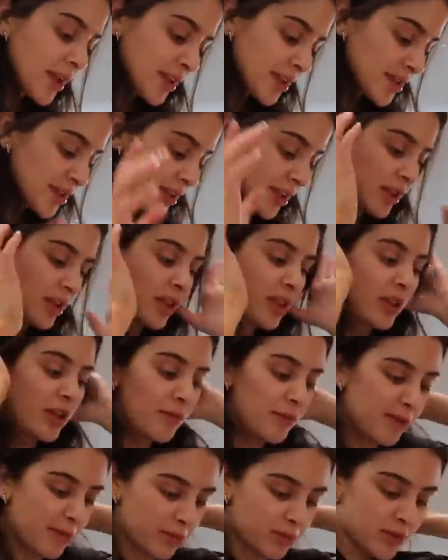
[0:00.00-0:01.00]
It's like a
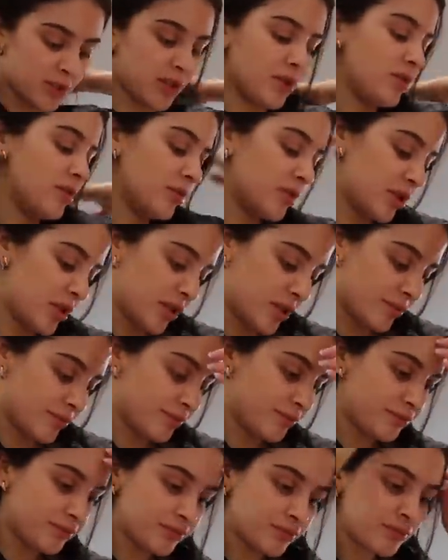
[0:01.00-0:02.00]
thing people do, you know?
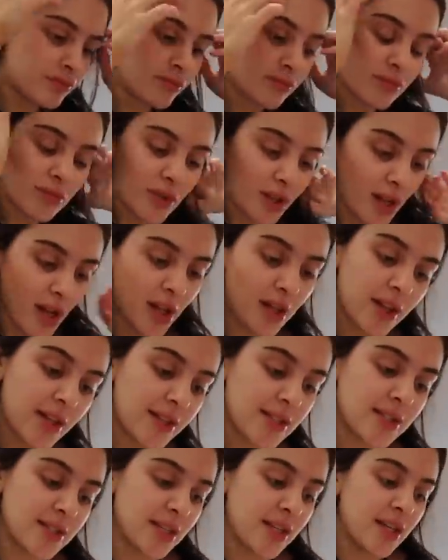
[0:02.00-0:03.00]

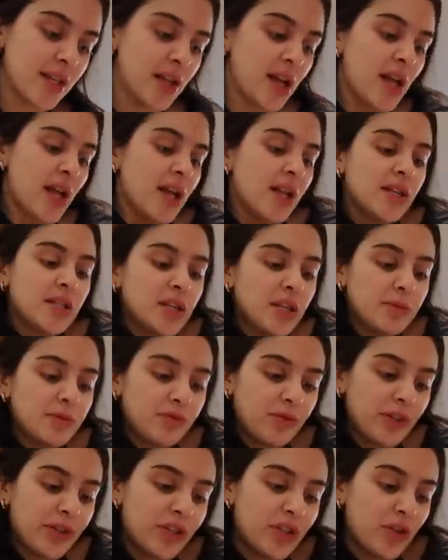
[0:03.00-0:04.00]
Let's see. Tips
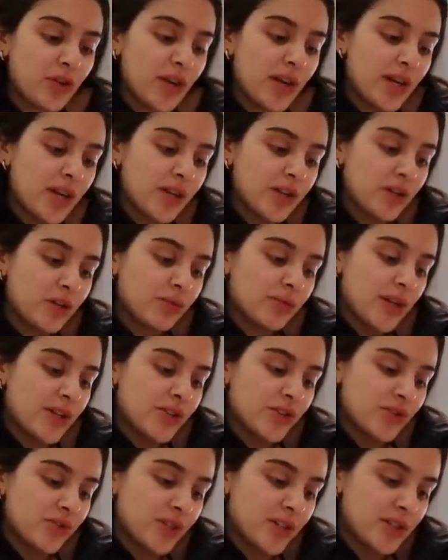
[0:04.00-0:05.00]
for curating your
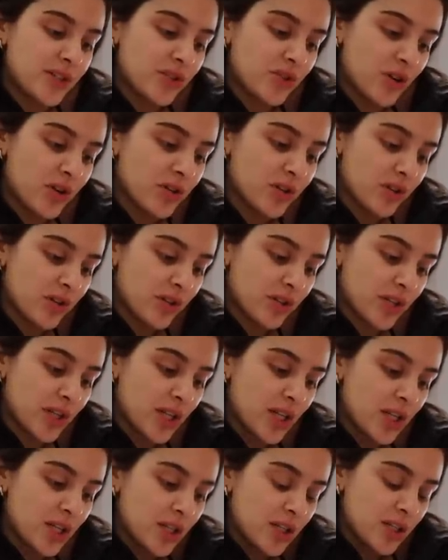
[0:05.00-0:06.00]
registry. Start
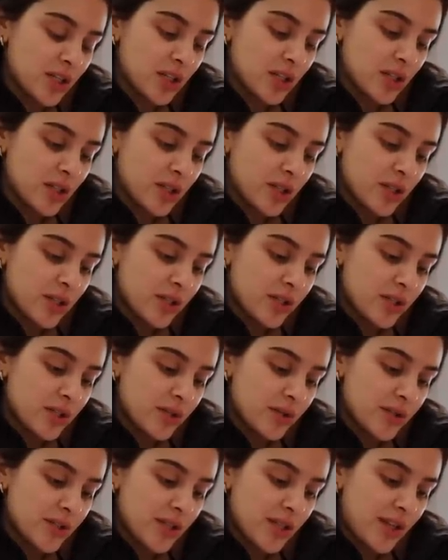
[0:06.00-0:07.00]
early.
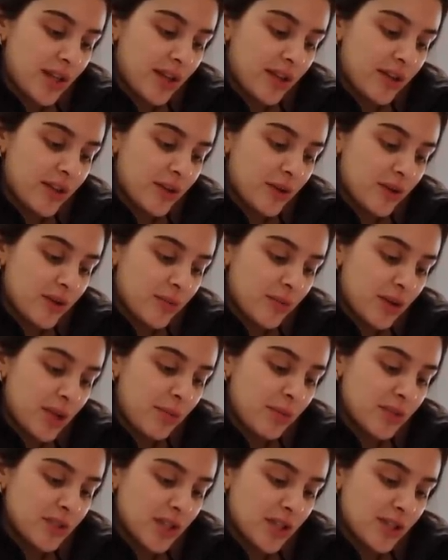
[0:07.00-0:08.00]
Do it together.
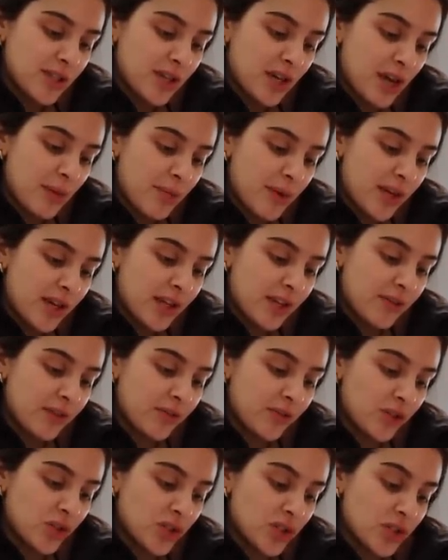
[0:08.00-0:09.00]
People tend to not buy gifts
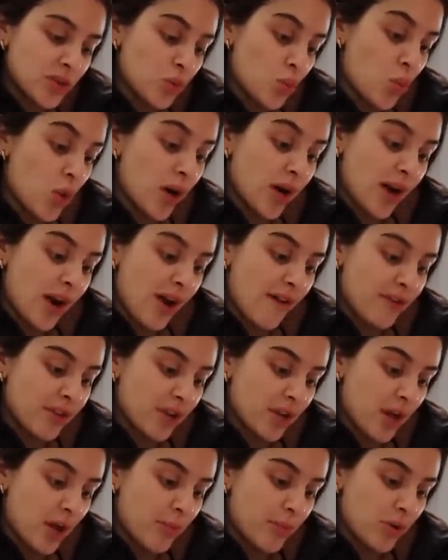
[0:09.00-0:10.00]
for just one half of
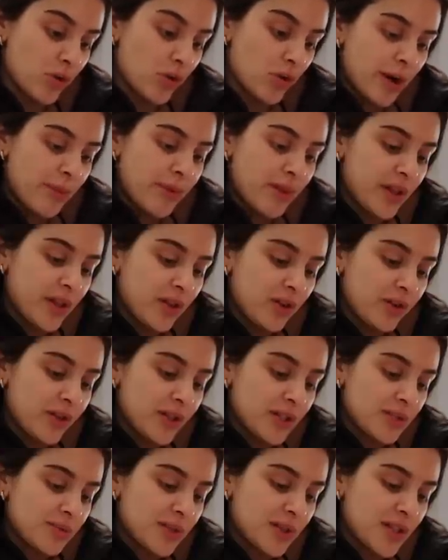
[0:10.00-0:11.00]
the couple. Populate your
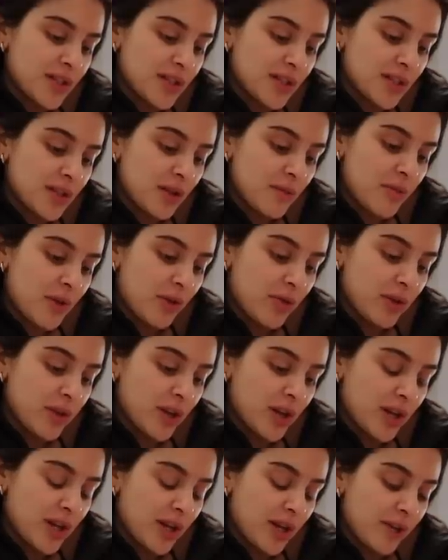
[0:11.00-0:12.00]
list with things that you both
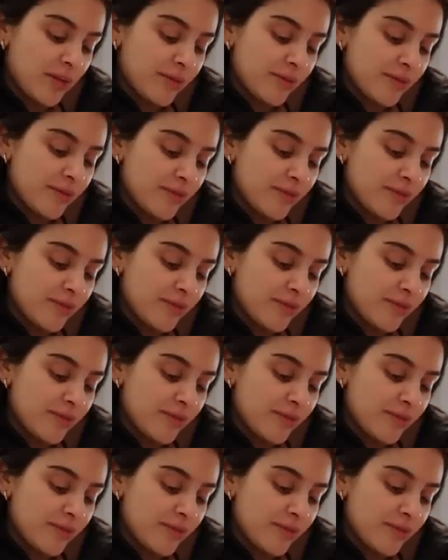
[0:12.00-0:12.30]
need.